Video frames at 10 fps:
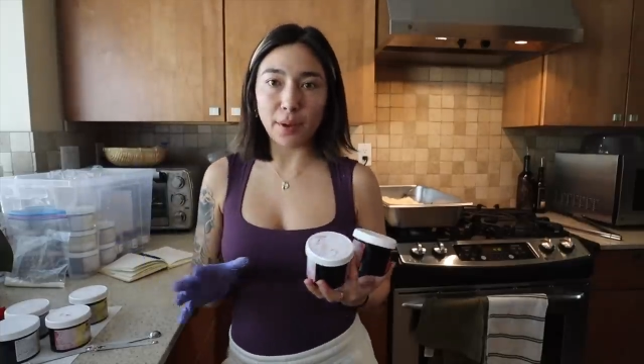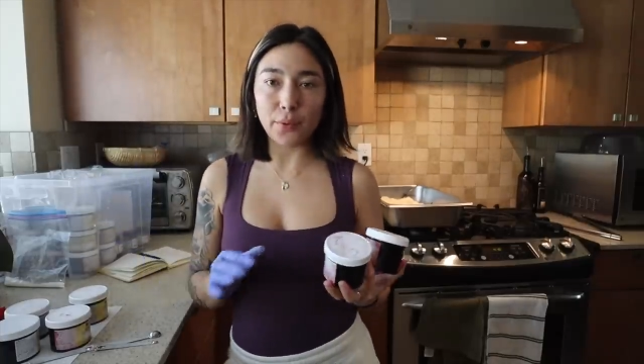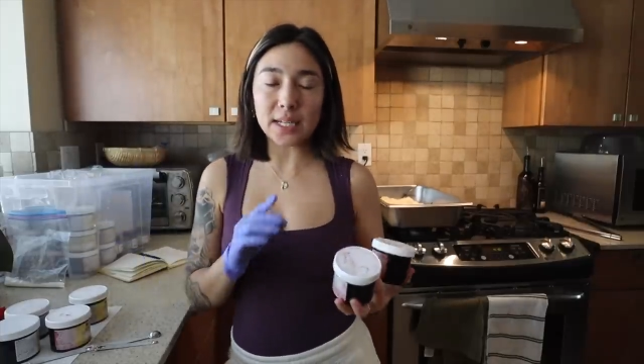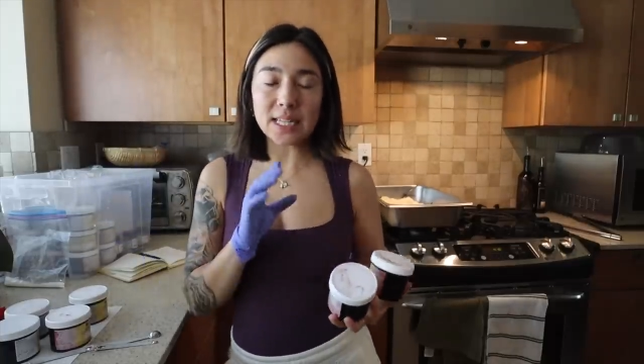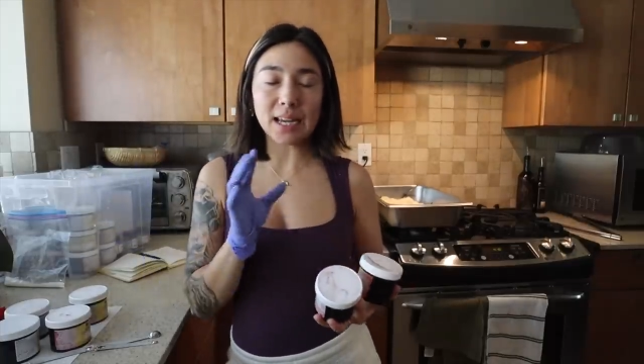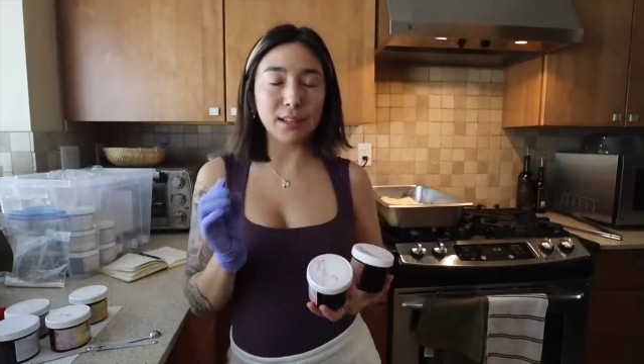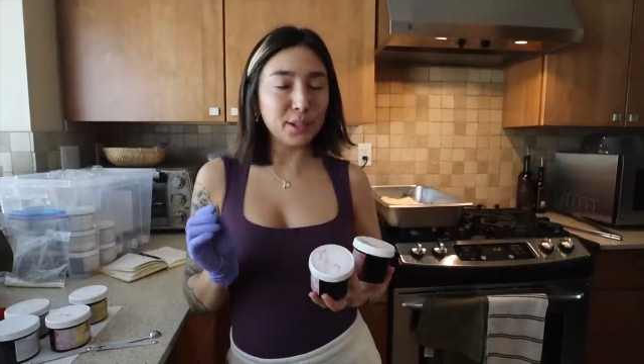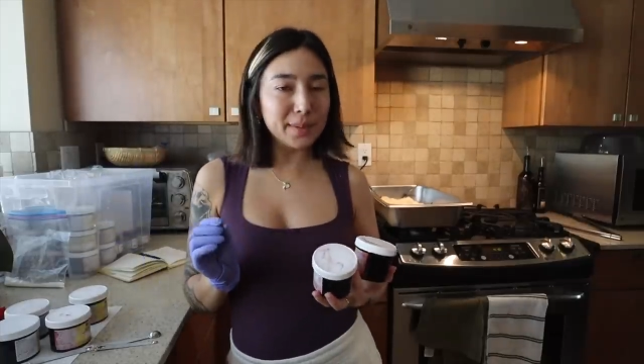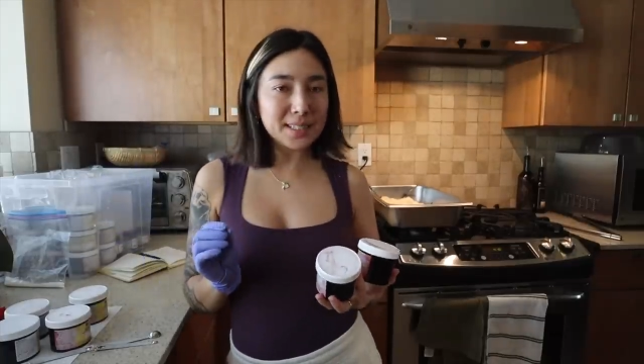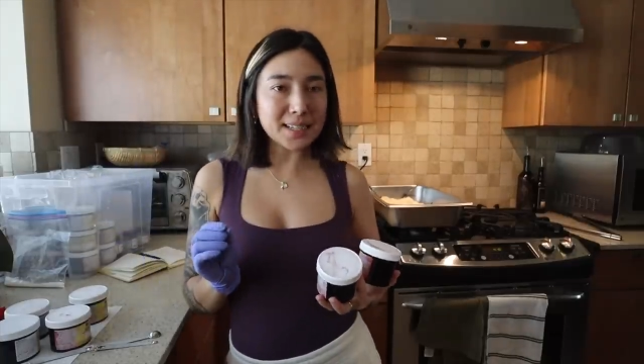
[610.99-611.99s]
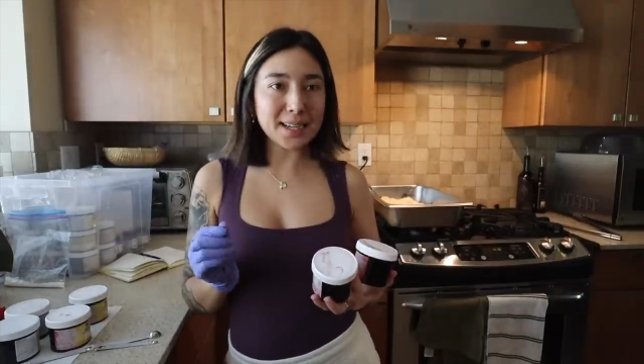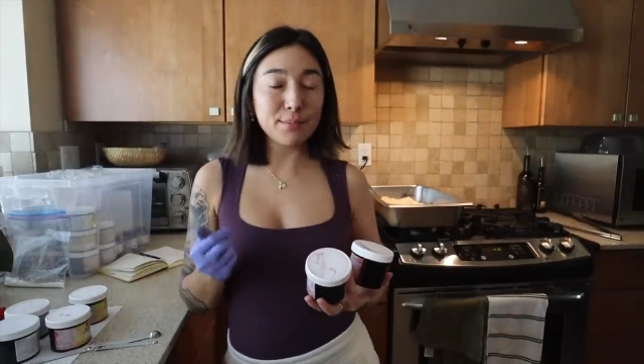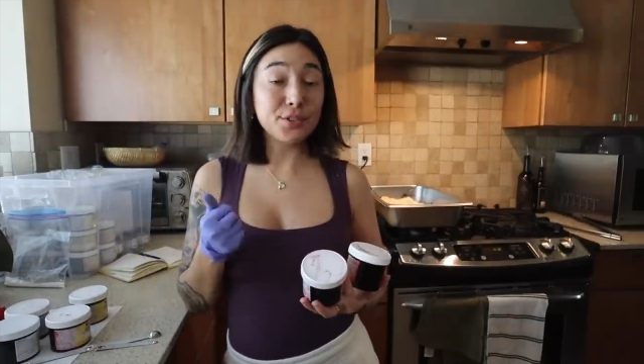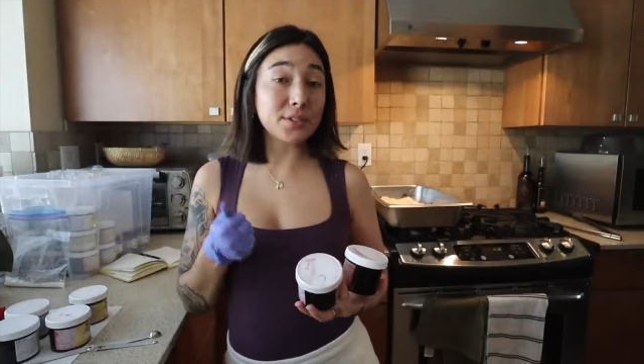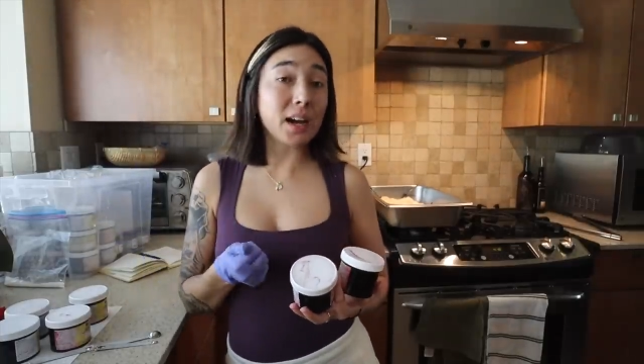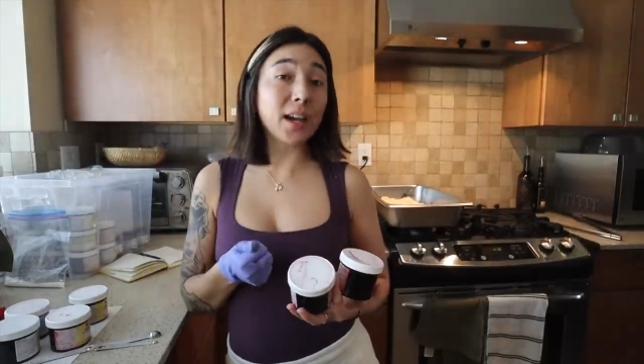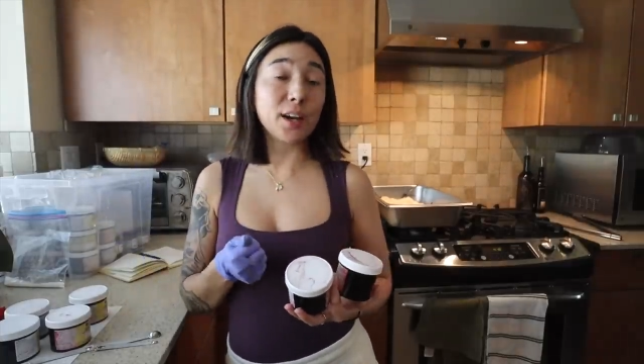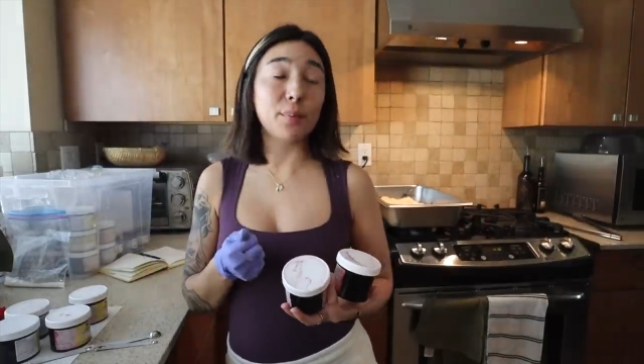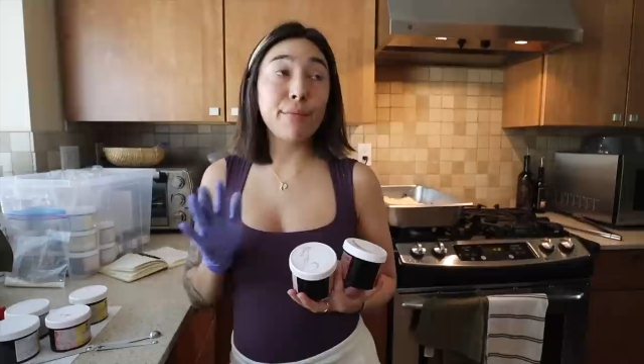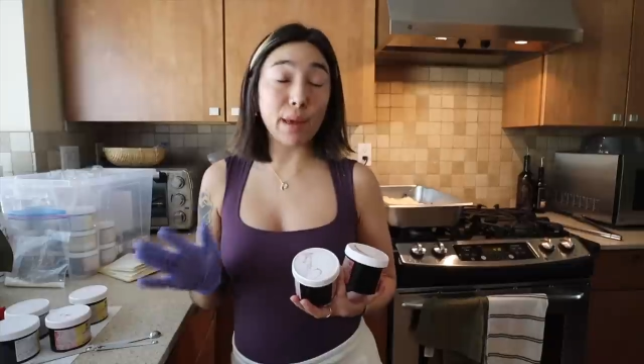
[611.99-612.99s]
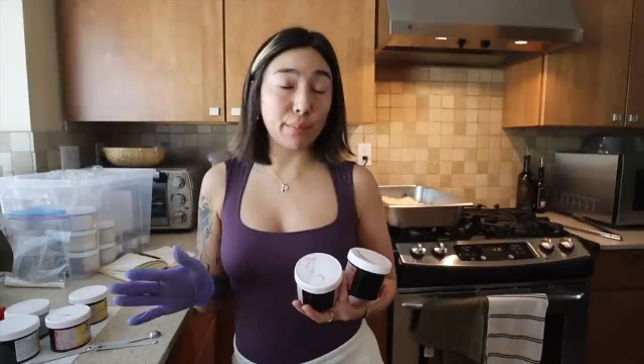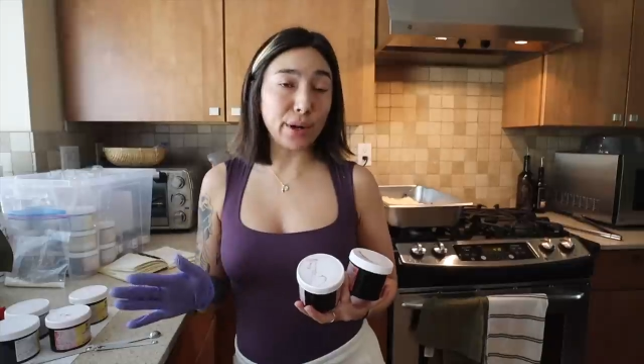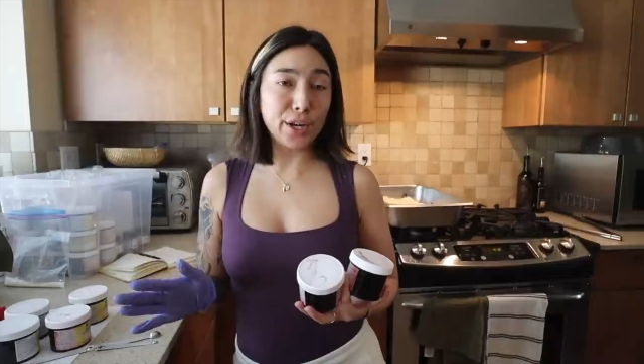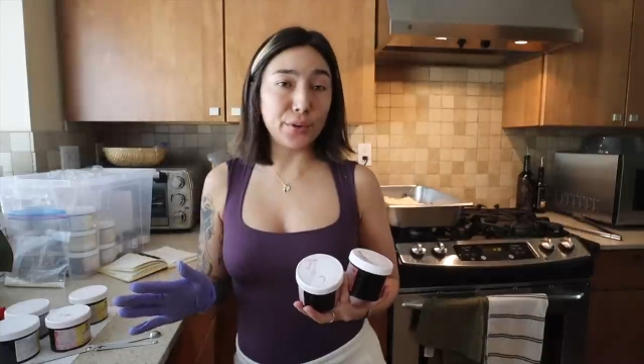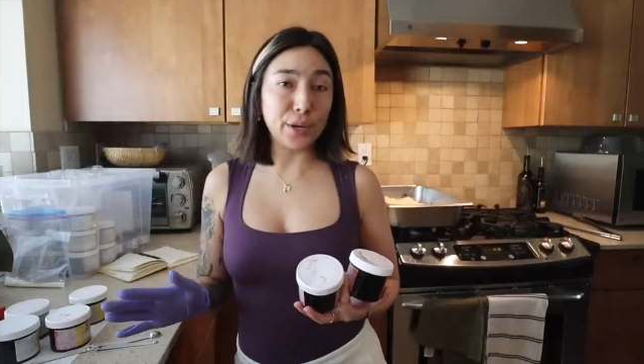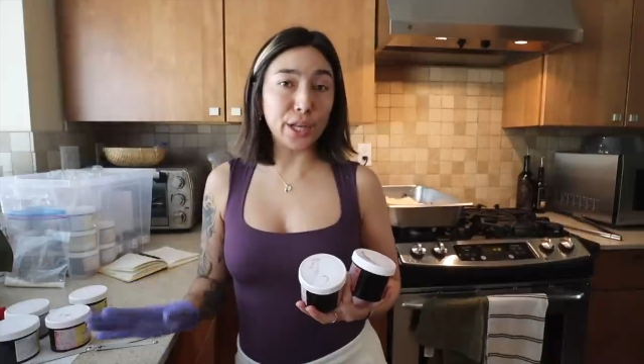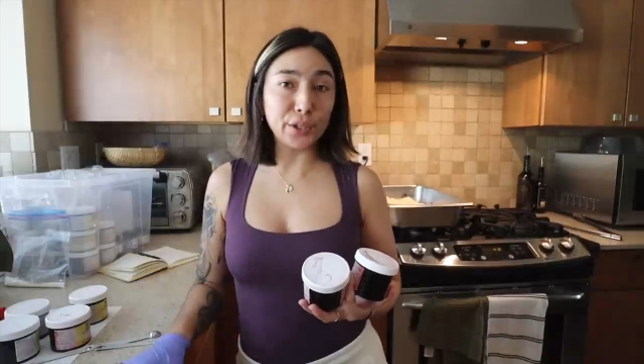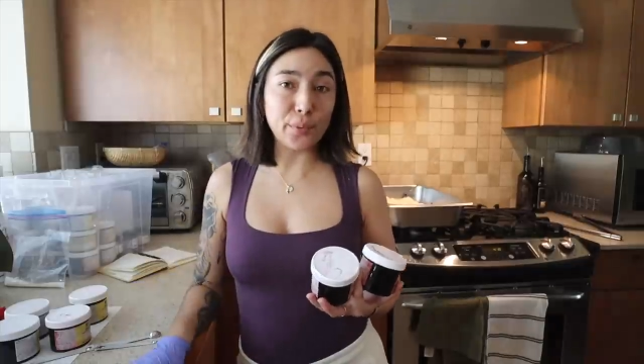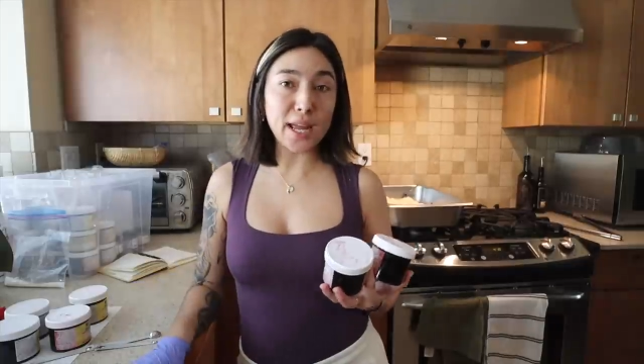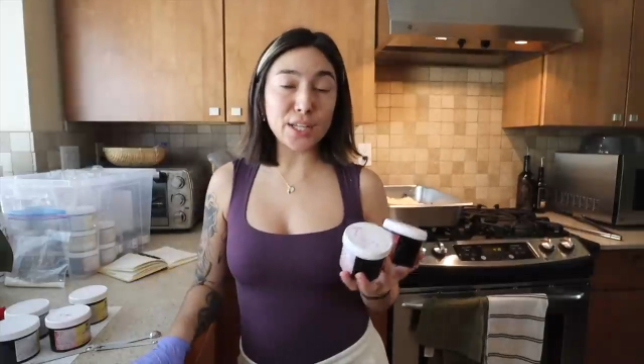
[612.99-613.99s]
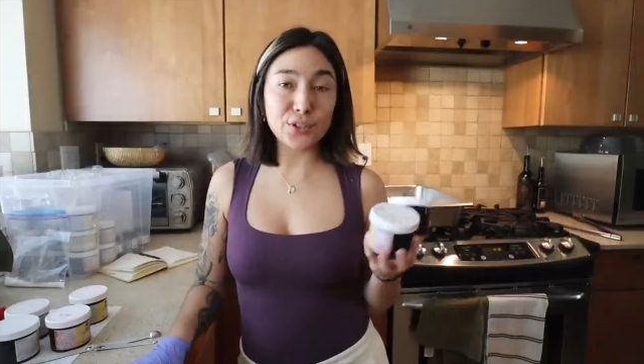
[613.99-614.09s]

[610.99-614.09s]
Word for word: I wanna take a little bit of time to dye up that brand new colorway.